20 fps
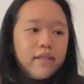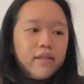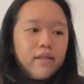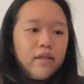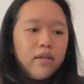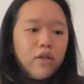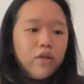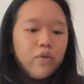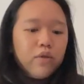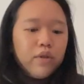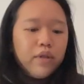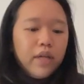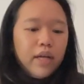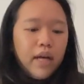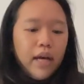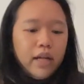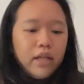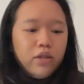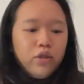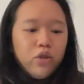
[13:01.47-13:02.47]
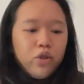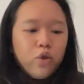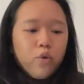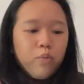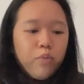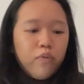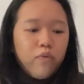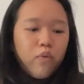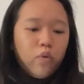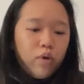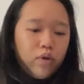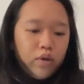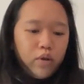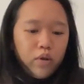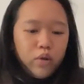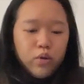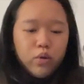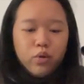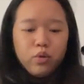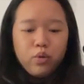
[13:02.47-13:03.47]
literally a dupe for the
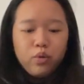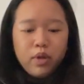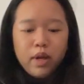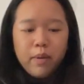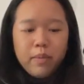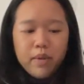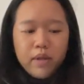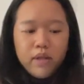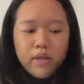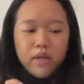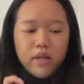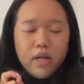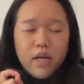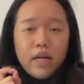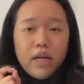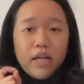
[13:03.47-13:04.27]
Lululemon